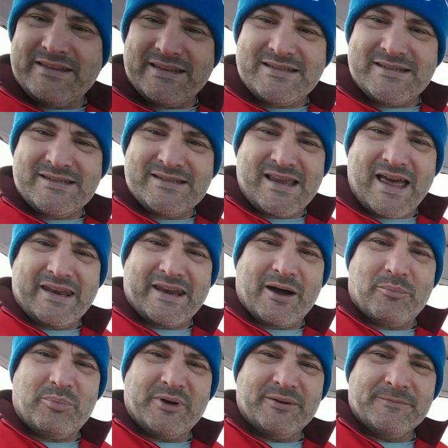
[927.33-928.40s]
this
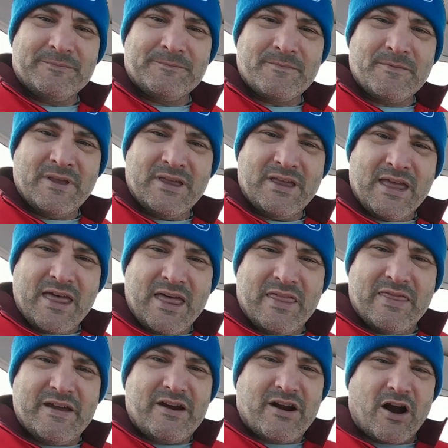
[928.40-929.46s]
setup,
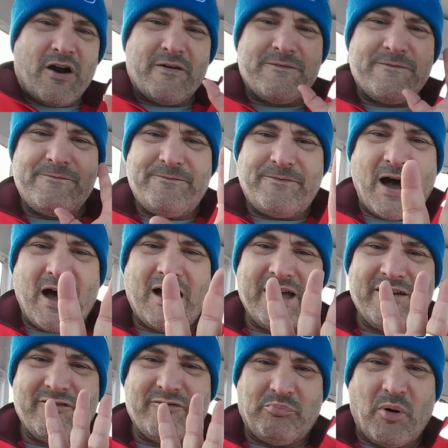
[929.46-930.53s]
there are 5